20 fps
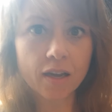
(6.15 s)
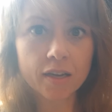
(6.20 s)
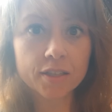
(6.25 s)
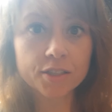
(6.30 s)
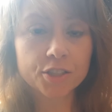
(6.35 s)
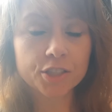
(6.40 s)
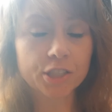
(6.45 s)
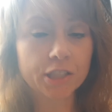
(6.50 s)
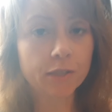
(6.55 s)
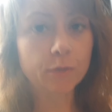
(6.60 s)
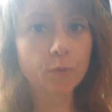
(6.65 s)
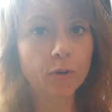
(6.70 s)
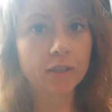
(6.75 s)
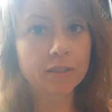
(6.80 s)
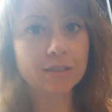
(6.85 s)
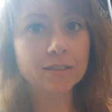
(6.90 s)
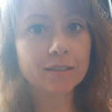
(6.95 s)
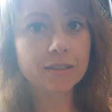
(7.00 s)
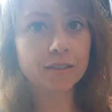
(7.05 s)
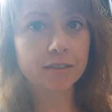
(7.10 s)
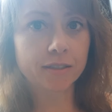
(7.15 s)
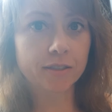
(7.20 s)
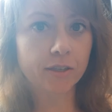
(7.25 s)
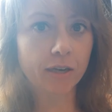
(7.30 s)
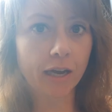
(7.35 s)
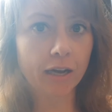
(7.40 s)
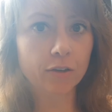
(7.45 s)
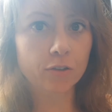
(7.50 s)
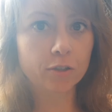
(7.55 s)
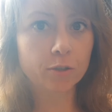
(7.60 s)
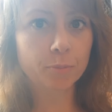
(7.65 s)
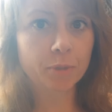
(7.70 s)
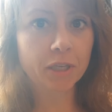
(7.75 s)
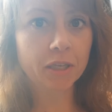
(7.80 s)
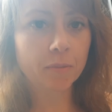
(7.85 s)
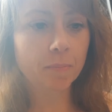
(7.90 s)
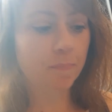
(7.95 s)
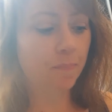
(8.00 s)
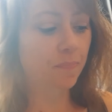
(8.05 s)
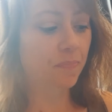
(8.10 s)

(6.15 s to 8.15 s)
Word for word: She runs Glitter Alchemy